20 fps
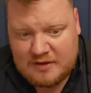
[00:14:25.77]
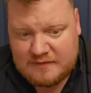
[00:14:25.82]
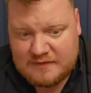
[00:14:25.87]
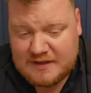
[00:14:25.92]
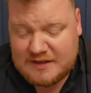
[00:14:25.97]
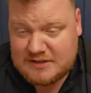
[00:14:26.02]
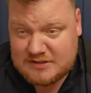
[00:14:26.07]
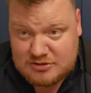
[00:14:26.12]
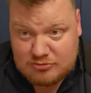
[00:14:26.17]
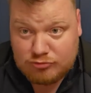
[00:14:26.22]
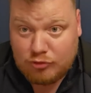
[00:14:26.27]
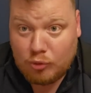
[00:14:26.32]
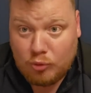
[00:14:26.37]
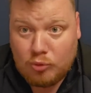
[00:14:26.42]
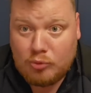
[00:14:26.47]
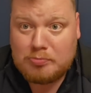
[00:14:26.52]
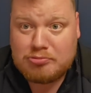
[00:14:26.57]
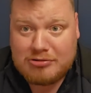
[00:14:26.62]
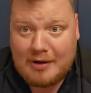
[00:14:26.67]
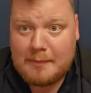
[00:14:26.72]
These are
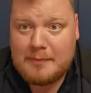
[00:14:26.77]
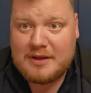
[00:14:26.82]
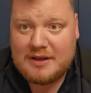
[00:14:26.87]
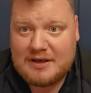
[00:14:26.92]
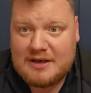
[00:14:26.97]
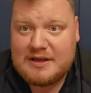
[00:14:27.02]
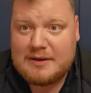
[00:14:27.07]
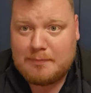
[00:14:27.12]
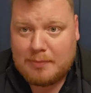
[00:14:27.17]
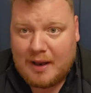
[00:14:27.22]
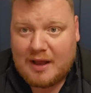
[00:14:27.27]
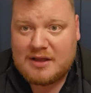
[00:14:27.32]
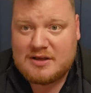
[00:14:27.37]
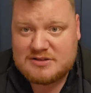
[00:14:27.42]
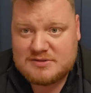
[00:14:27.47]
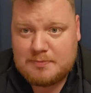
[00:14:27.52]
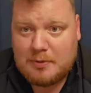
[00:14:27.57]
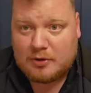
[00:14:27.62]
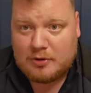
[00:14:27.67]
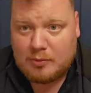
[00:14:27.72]
all Premier League
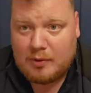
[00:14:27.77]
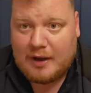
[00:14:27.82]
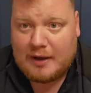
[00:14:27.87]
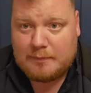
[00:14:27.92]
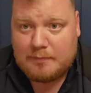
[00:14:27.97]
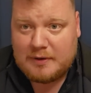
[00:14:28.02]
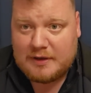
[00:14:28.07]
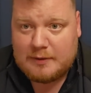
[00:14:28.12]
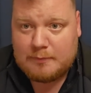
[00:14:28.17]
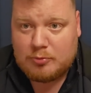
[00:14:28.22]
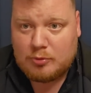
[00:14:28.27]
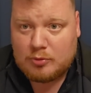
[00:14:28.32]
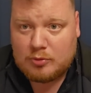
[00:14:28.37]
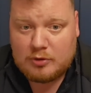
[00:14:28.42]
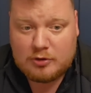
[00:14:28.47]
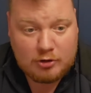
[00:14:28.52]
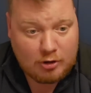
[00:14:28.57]
players, by the way, people.